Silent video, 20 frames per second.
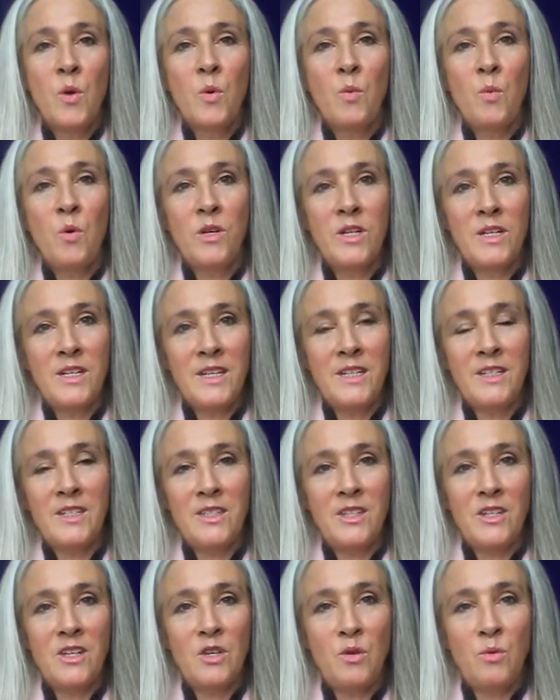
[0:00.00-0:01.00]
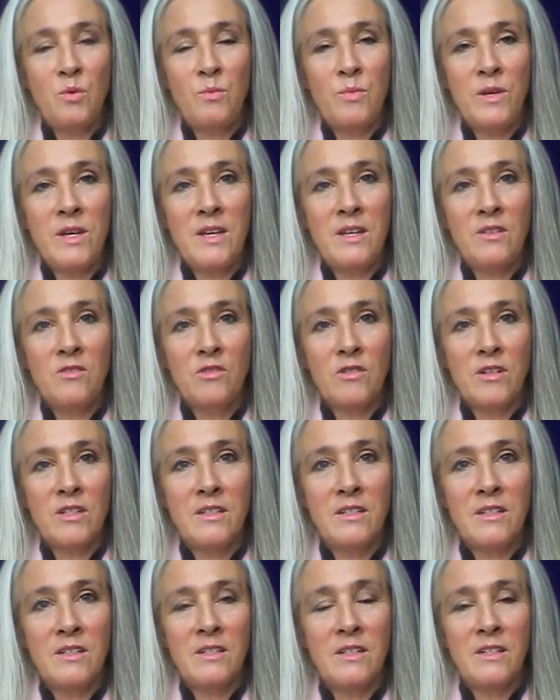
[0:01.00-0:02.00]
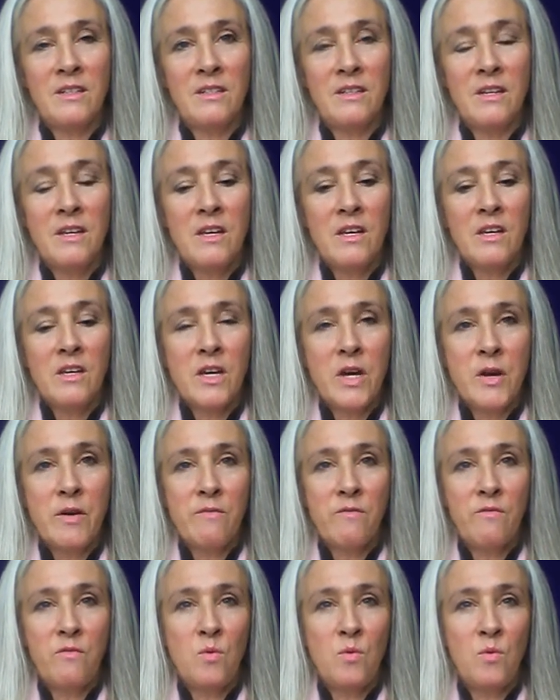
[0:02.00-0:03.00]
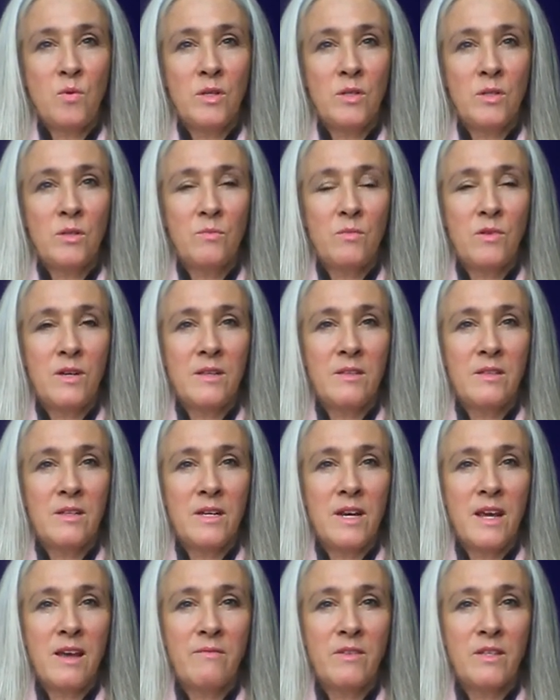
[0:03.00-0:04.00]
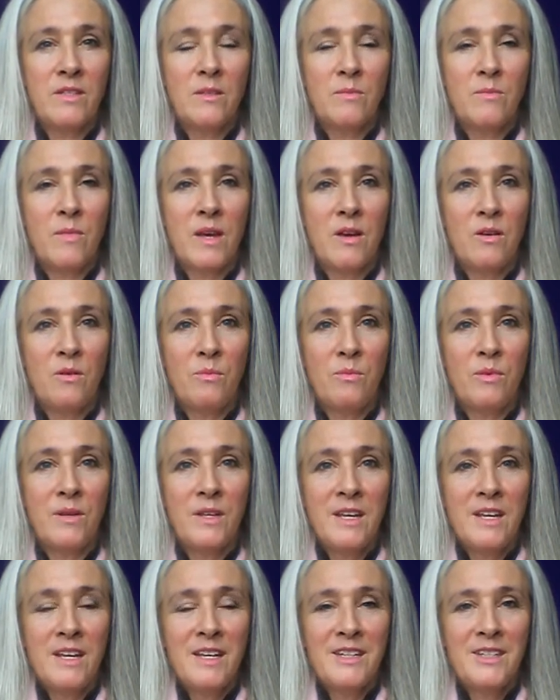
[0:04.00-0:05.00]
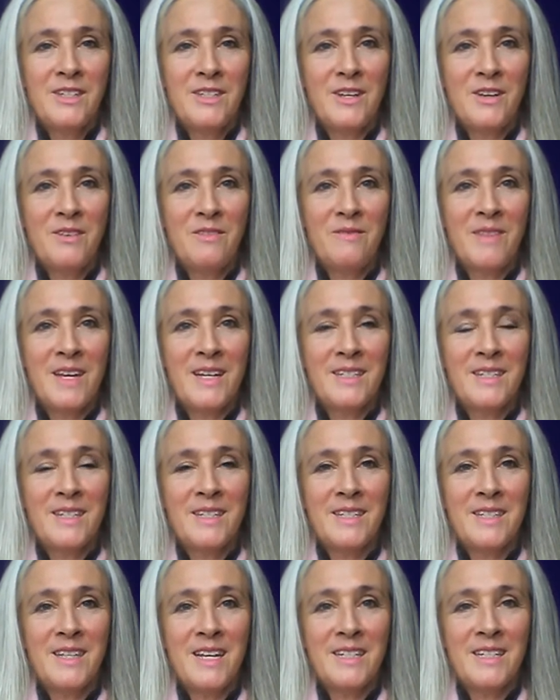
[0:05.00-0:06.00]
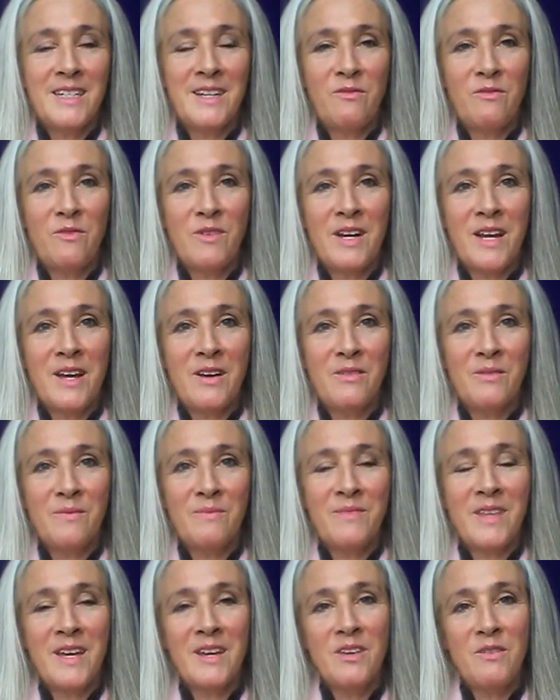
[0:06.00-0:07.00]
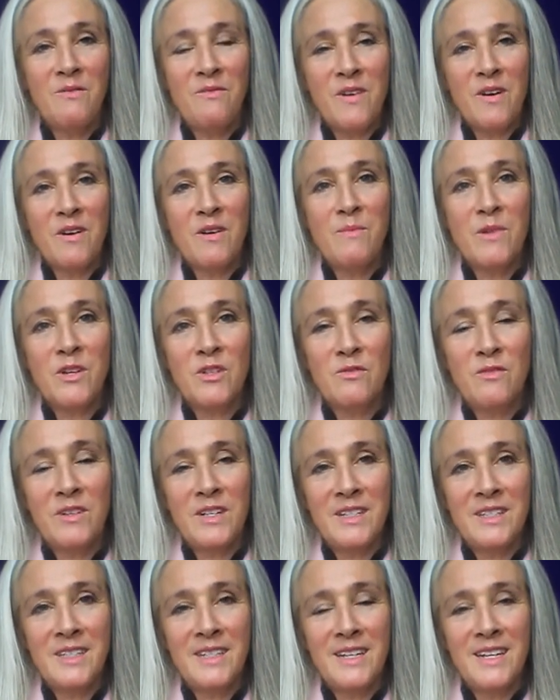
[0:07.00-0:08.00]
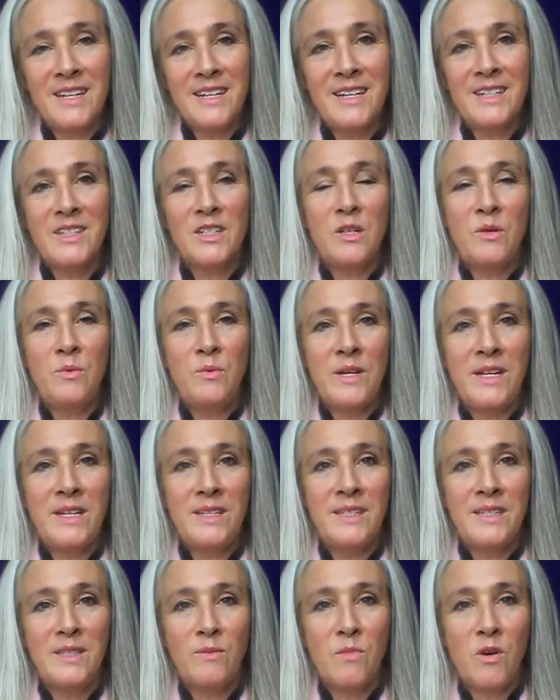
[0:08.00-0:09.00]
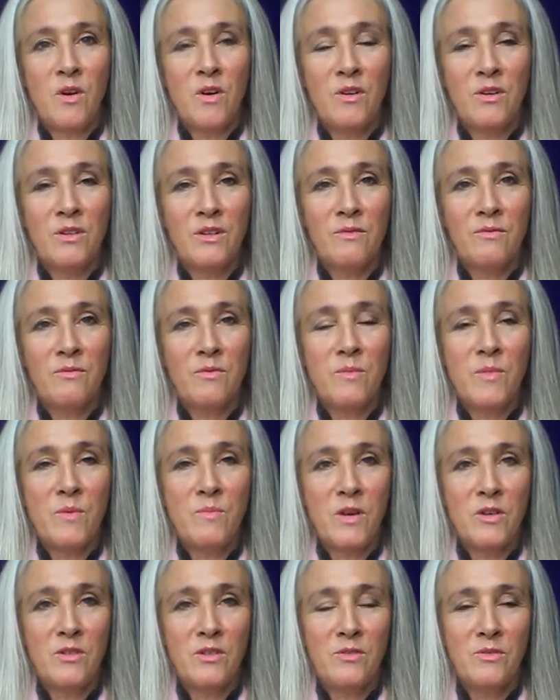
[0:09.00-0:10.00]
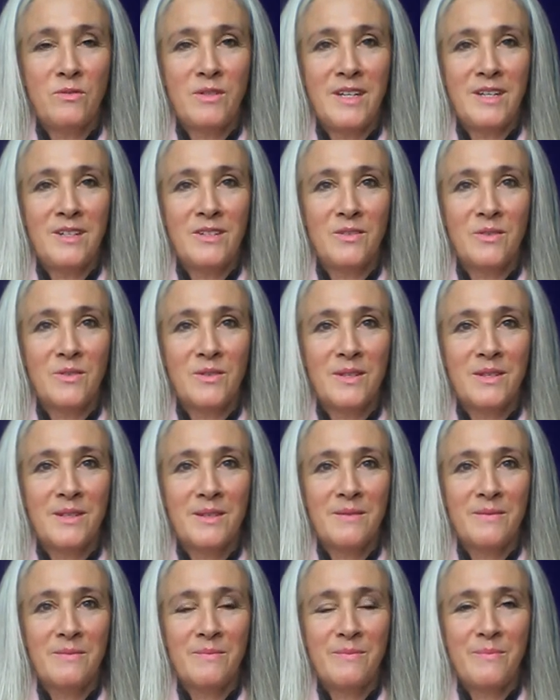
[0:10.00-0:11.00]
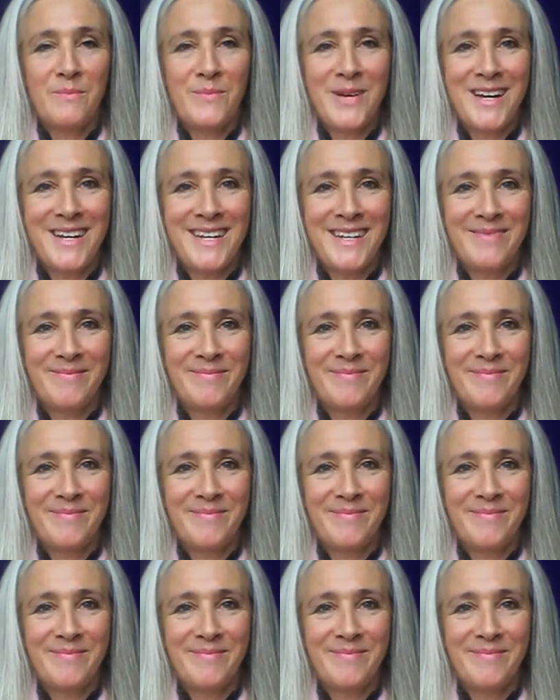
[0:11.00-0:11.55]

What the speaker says: what it is that you would be interested in going forward with and having some help. So that's it for now. Thank you very much for listening. It's Louise Smart from Emotional Detox. Bye.